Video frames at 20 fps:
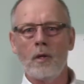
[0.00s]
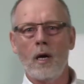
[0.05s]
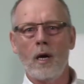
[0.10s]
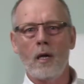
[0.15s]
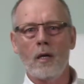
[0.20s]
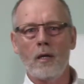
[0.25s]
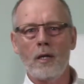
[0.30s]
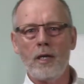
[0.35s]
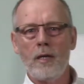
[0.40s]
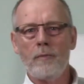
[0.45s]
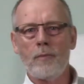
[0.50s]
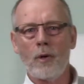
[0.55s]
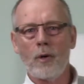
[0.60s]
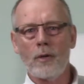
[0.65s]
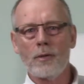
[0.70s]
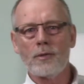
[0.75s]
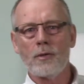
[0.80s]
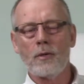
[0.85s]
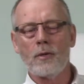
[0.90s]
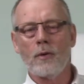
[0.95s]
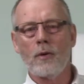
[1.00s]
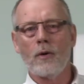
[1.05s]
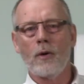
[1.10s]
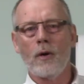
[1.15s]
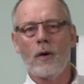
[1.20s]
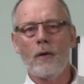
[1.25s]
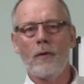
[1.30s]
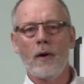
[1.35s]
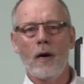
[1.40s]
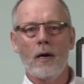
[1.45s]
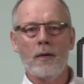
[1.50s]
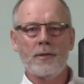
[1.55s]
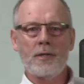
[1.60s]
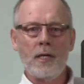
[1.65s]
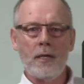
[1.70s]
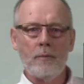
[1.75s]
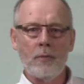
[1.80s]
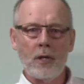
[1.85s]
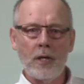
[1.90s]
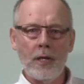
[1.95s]
a, a lead person or a, a
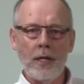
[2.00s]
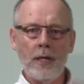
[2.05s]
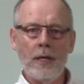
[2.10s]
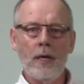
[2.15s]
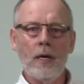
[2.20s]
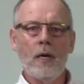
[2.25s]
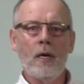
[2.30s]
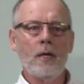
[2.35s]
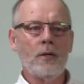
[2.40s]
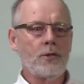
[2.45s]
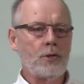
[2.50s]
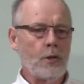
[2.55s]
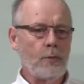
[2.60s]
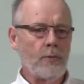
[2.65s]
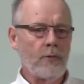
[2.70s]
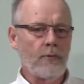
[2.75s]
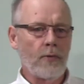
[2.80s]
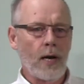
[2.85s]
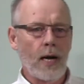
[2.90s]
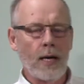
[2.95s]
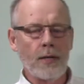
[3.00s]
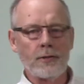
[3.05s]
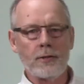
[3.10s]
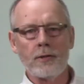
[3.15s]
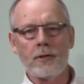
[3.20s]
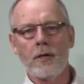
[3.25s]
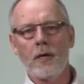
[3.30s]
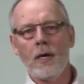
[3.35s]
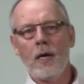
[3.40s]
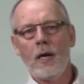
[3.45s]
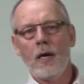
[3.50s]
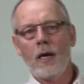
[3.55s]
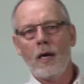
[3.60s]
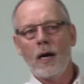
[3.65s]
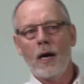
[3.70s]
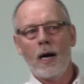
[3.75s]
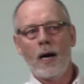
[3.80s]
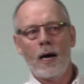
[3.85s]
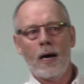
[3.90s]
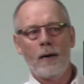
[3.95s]
team lead supervisor.
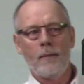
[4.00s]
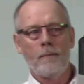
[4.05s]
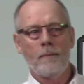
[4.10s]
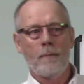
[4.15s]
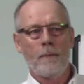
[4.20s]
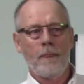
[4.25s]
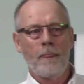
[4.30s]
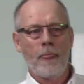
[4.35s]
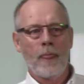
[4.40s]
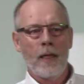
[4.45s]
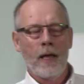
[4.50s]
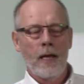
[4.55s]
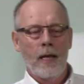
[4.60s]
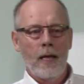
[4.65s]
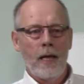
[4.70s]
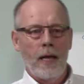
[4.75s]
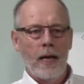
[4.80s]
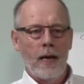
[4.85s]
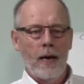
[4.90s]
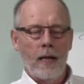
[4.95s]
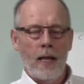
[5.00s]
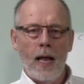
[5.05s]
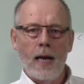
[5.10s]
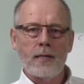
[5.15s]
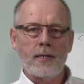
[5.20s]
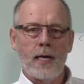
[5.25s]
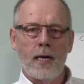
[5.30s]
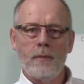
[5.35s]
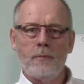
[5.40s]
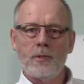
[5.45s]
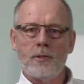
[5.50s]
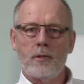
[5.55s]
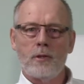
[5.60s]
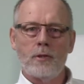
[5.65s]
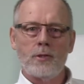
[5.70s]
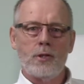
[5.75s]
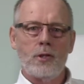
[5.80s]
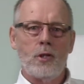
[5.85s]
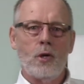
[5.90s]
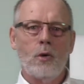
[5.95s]
Um, and a lot of times
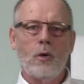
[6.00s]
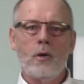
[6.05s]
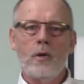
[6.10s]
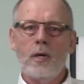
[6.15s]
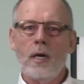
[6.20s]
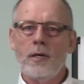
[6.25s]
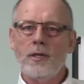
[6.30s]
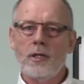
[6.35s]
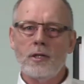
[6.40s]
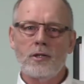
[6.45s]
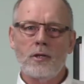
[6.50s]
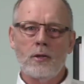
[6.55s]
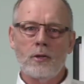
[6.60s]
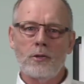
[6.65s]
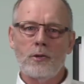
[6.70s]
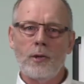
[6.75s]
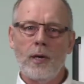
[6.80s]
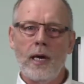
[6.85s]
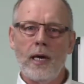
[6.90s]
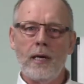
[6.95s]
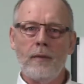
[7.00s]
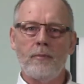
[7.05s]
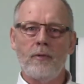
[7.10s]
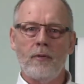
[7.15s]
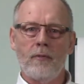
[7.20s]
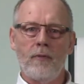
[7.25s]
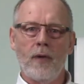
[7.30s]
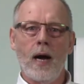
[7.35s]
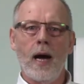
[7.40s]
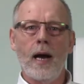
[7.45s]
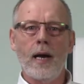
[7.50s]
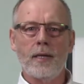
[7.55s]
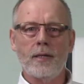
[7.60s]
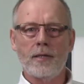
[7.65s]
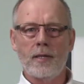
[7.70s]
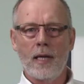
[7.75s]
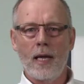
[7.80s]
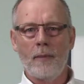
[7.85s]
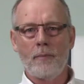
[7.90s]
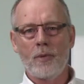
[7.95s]
there's no additional training provided
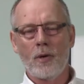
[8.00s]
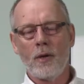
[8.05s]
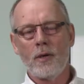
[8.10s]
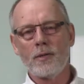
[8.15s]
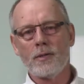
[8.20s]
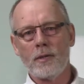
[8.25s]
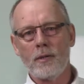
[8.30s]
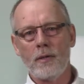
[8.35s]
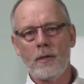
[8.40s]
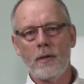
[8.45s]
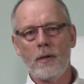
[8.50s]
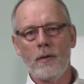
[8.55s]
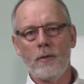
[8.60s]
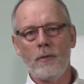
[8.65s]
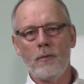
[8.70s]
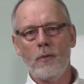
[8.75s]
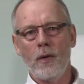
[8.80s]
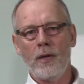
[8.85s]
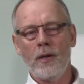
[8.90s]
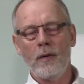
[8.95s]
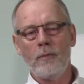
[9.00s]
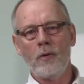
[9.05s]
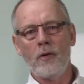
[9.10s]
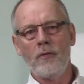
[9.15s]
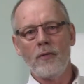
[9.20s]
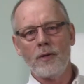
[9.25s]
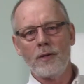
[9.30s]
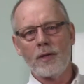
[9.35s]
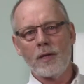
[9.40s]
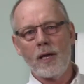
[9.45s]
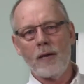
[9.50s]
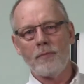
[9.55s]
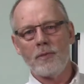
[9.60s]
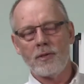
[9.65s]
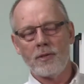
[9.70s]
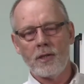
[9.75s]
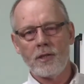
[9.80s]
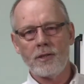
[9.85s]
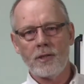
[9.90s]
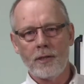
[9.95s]
to that person when they move into that
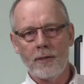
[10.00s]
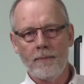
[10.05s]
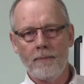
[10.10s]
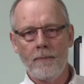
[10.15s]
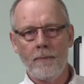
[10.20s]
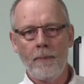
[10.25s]
position.